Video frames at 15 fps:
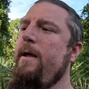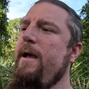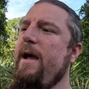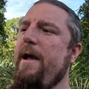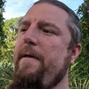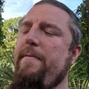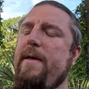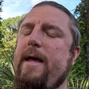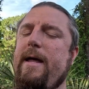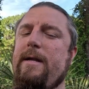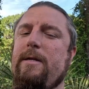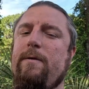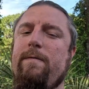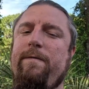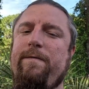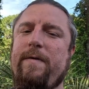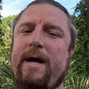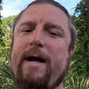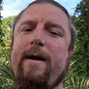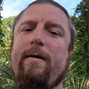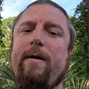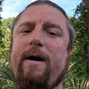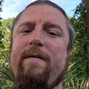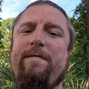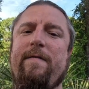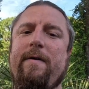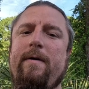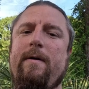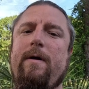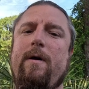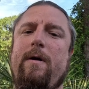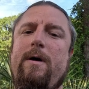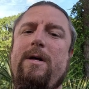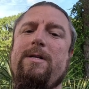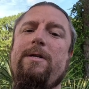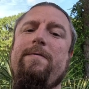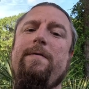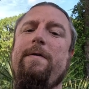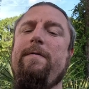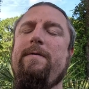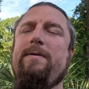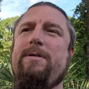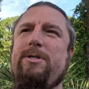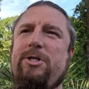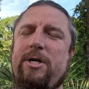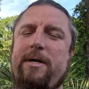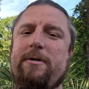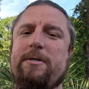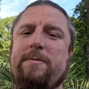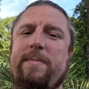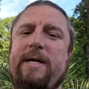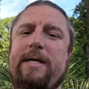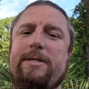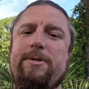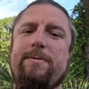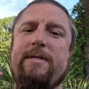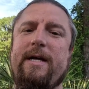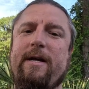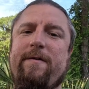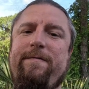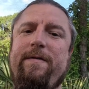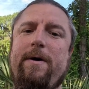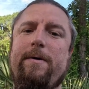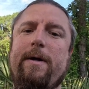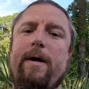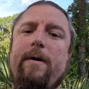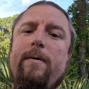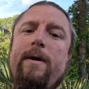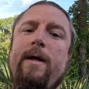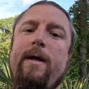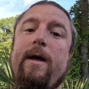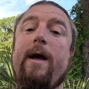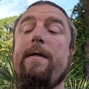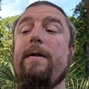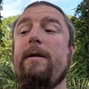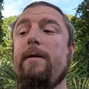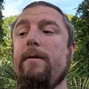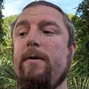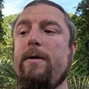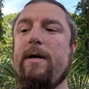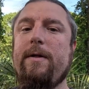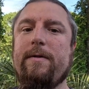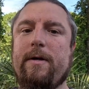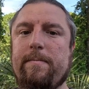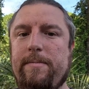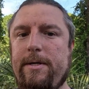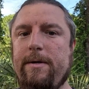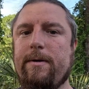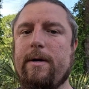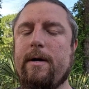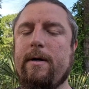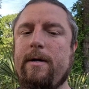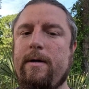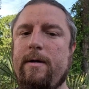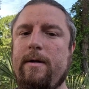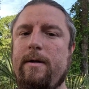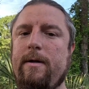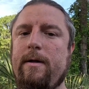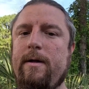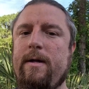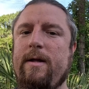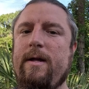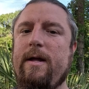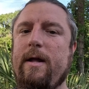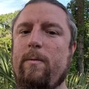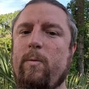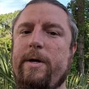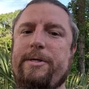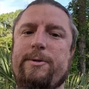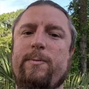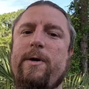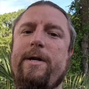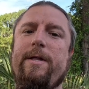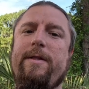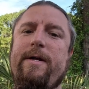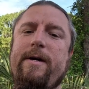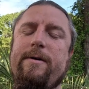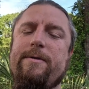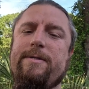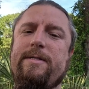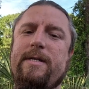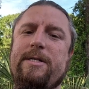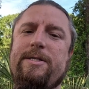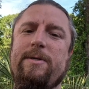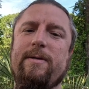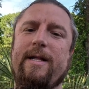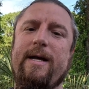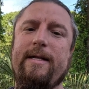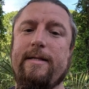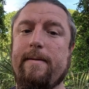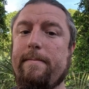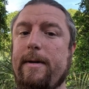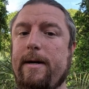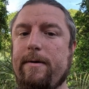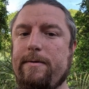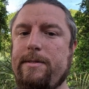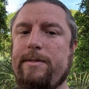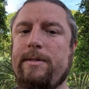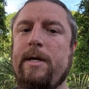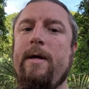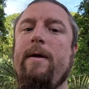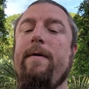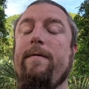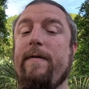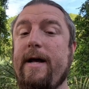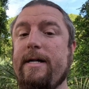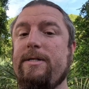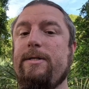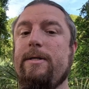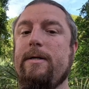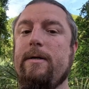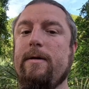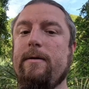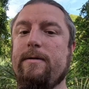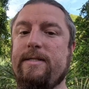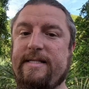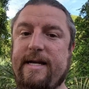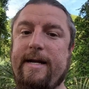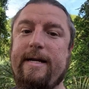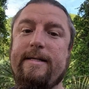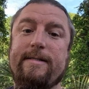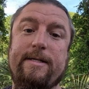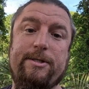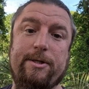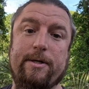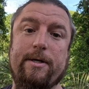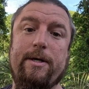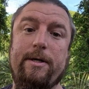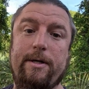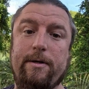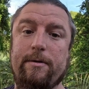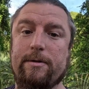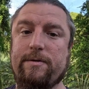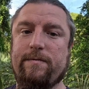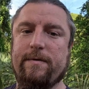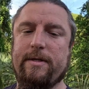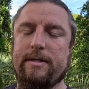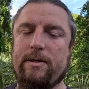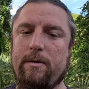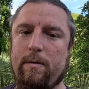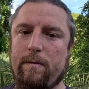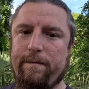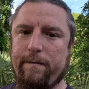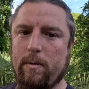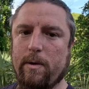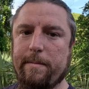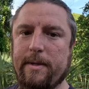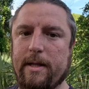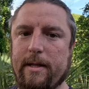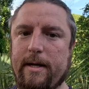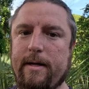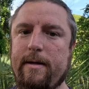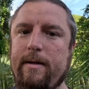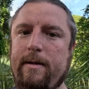and then you fire off all different shutter speeds. You take a photo, and then you look on the computer, and which one of those that you like the most, that's your settings that you're gonna use for this whole formula.